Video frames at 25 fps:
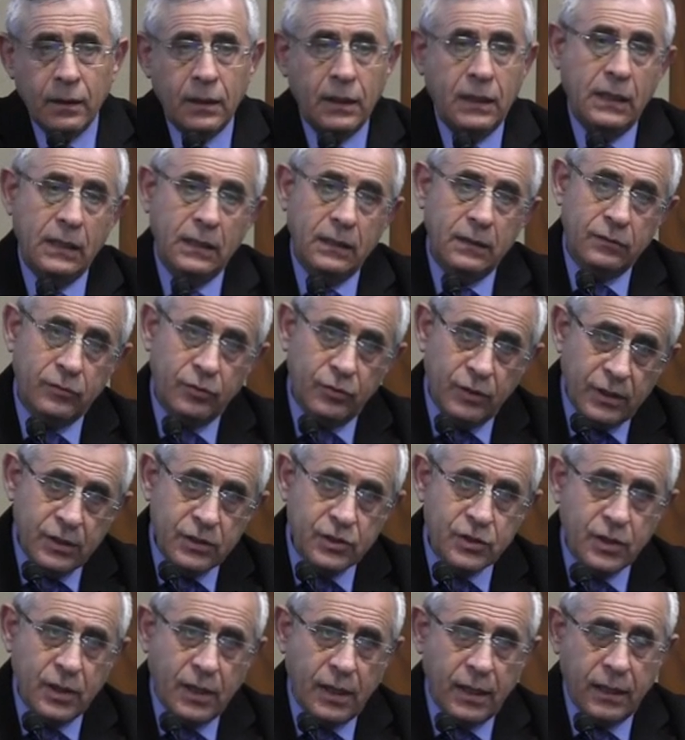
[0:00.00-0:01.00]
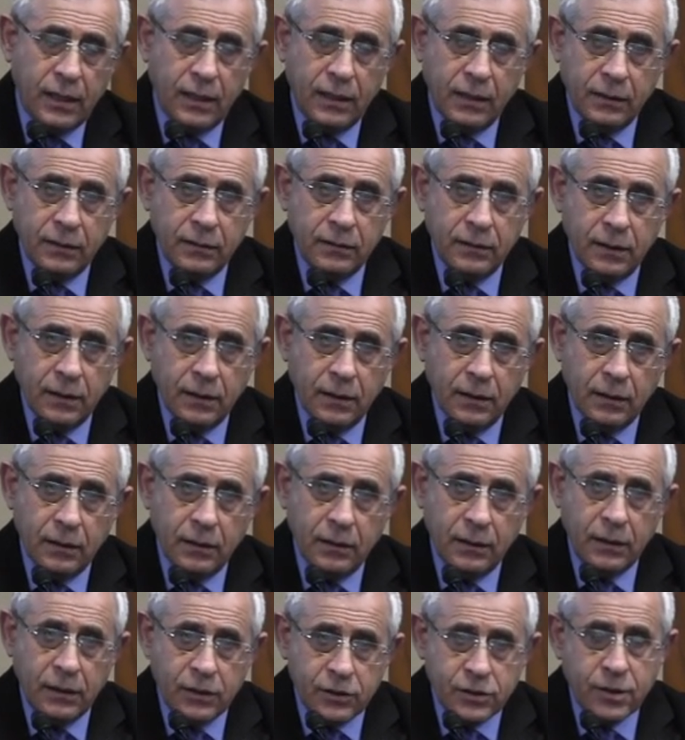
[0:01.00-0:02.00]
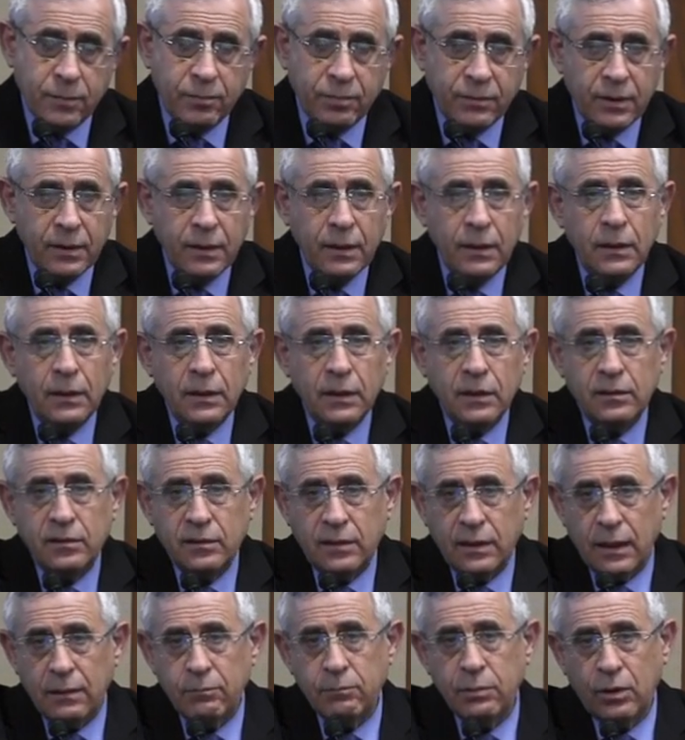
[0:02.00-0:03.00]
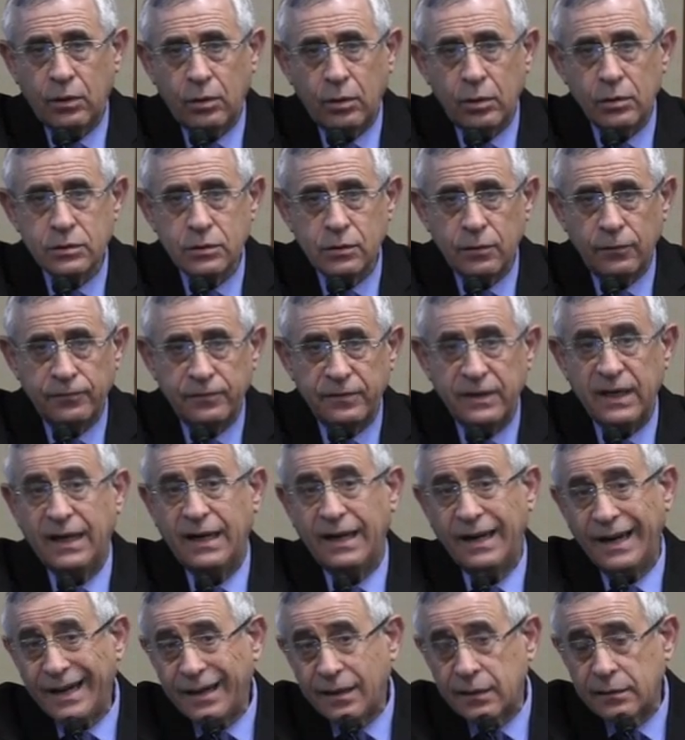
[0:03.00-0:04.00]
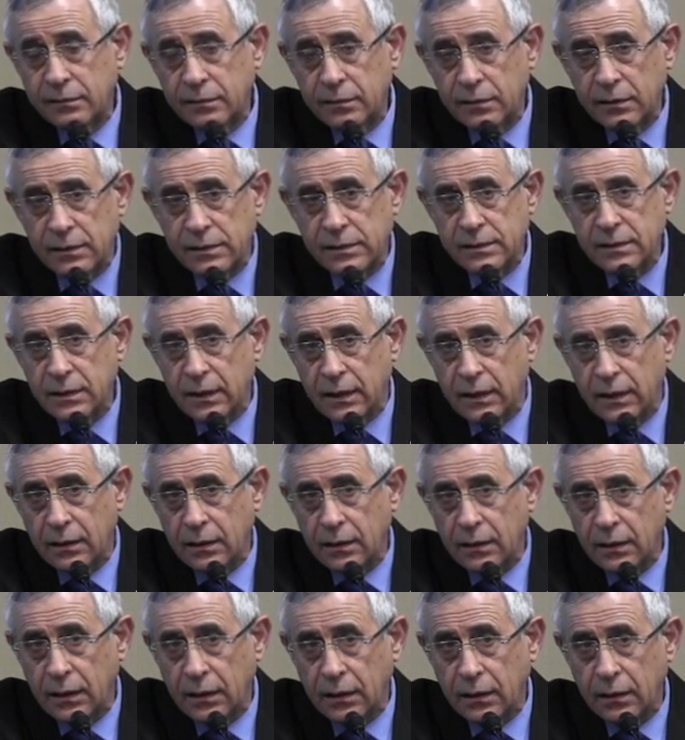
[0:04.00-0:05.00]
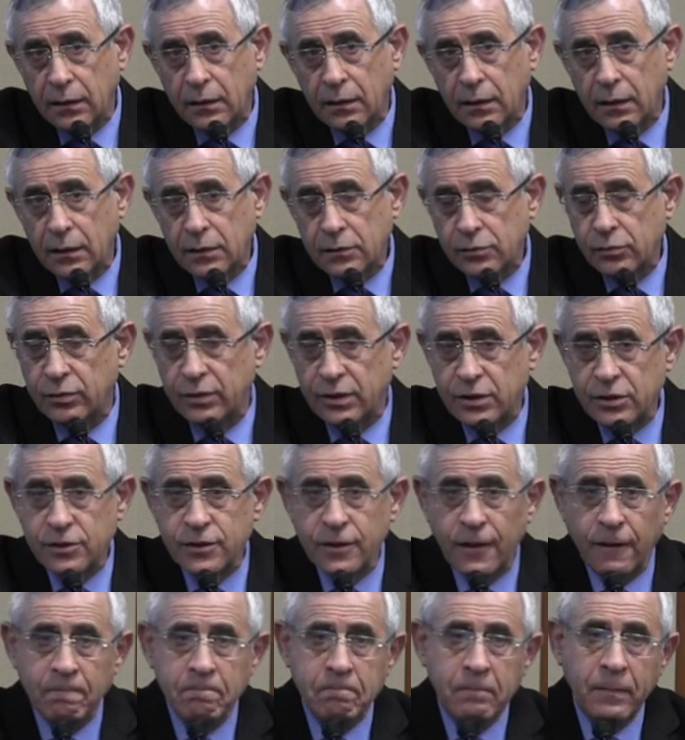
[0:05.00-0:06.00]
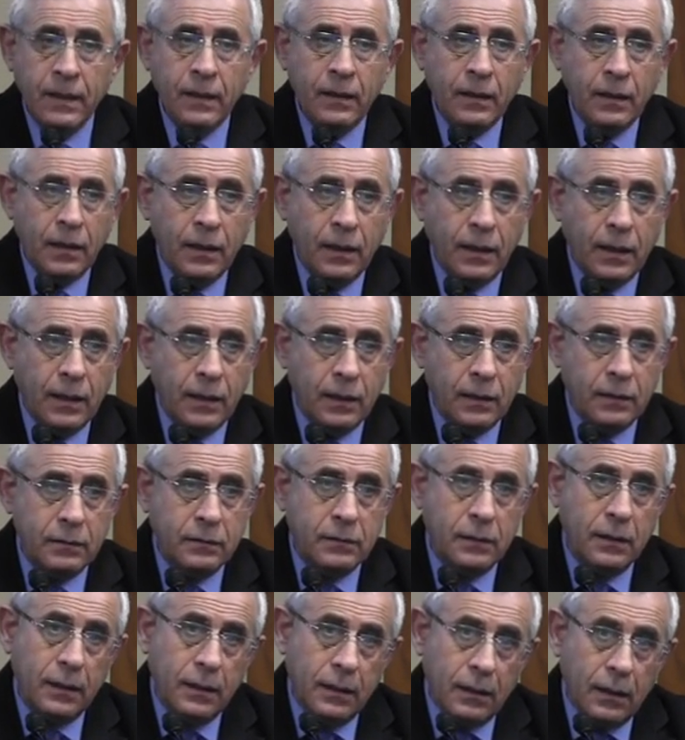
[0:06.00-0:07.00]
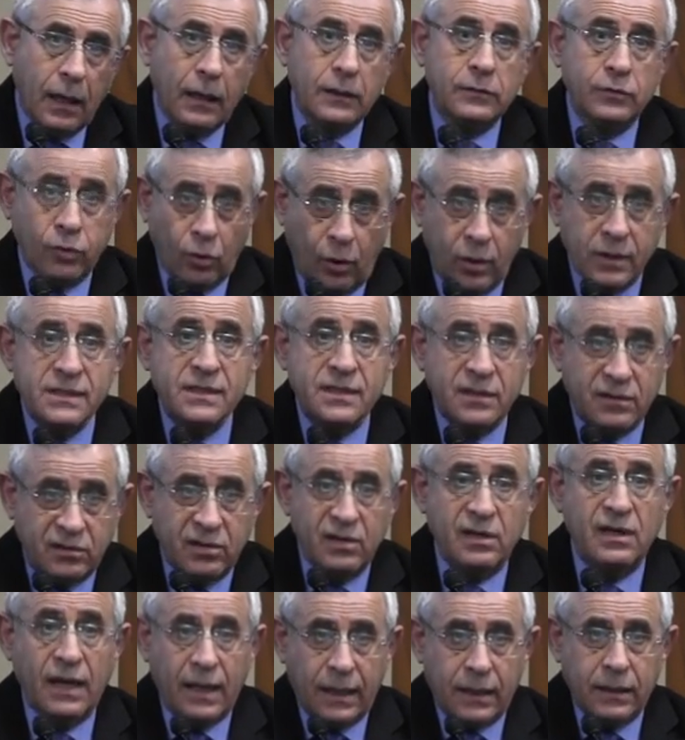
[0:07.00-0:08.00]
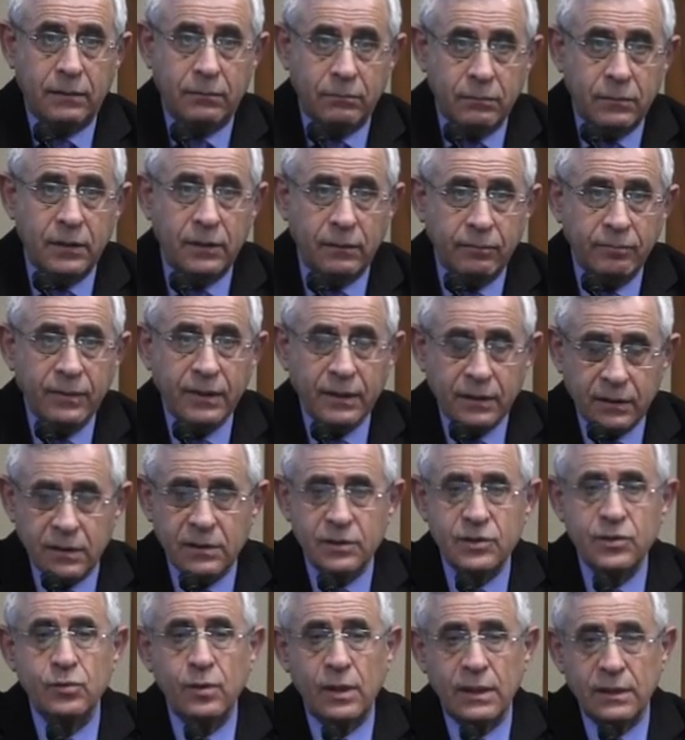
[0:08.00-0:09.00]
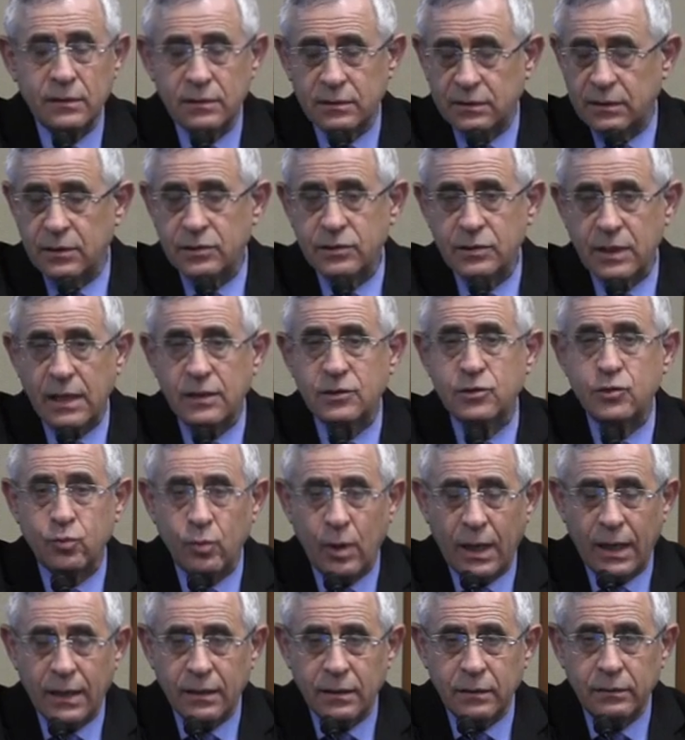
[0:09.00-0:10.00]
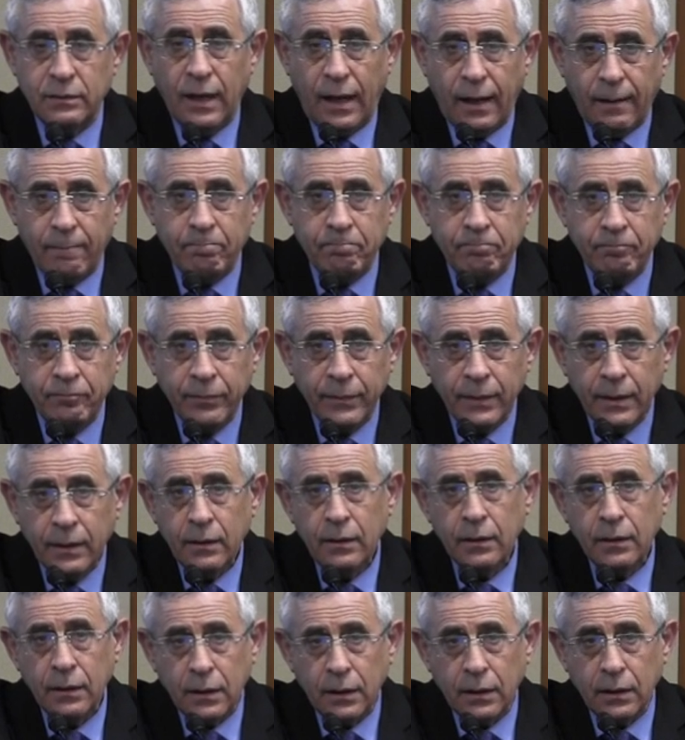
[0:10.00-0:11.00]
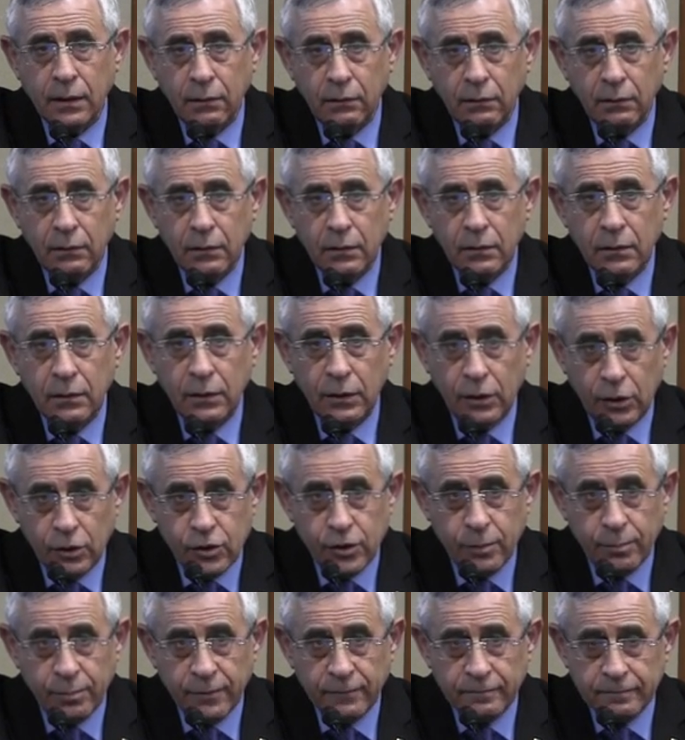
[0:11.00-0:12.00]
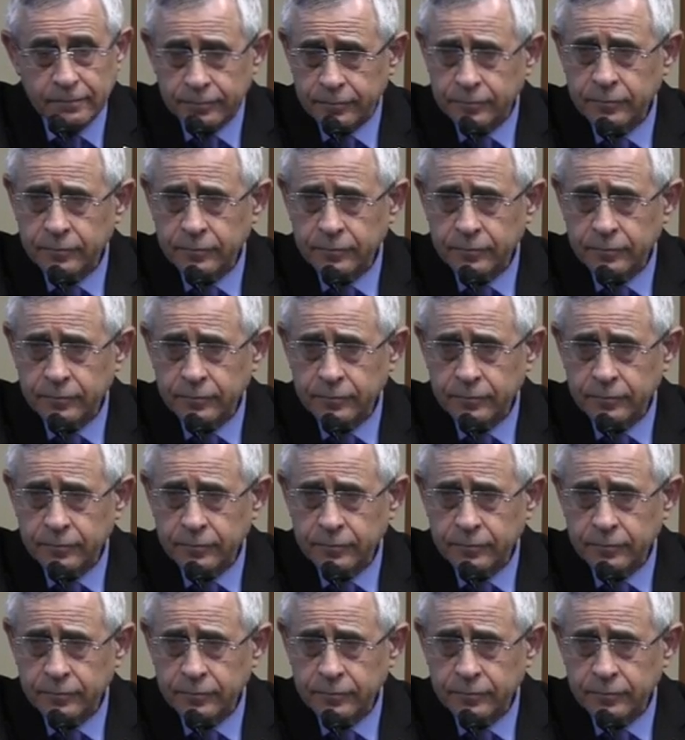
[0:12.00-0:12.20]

In Tunisia and Egypt, it came because of neglect in Tunisia and atrocity named the Aswan Dam in Egypt.